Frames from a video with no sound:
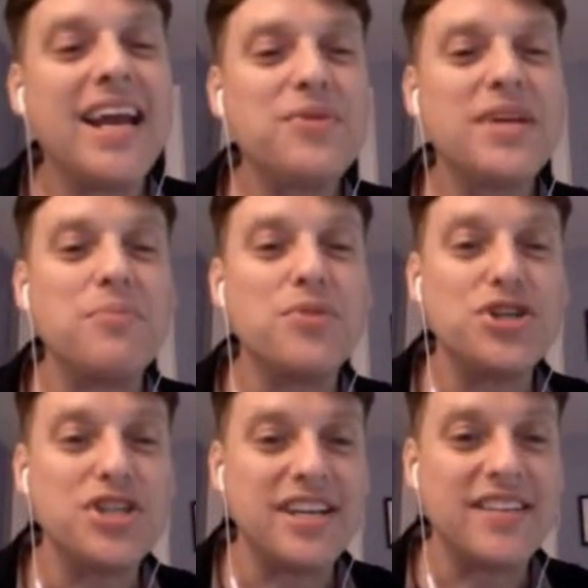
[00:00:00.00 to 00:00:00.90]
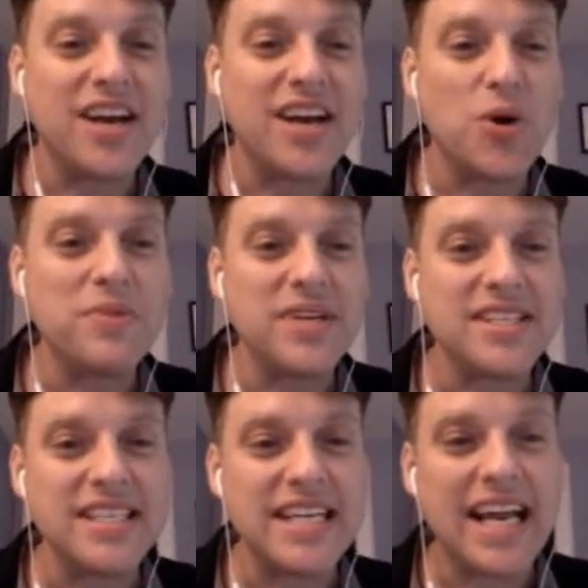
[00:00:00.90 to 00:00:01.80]
I really appreciated that
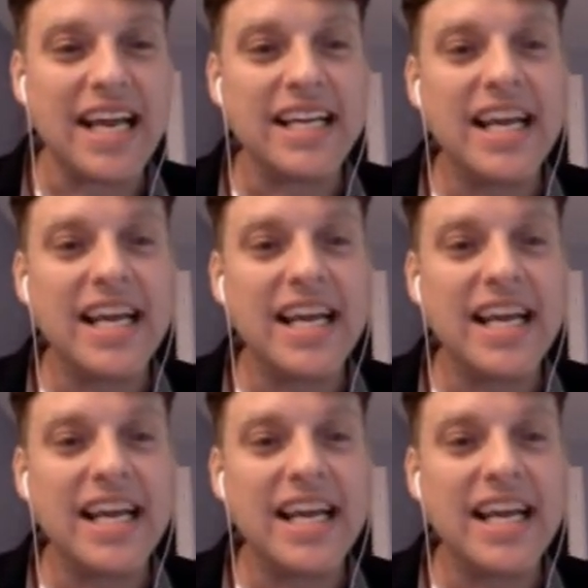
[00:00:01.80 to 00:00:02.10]
openness that he had.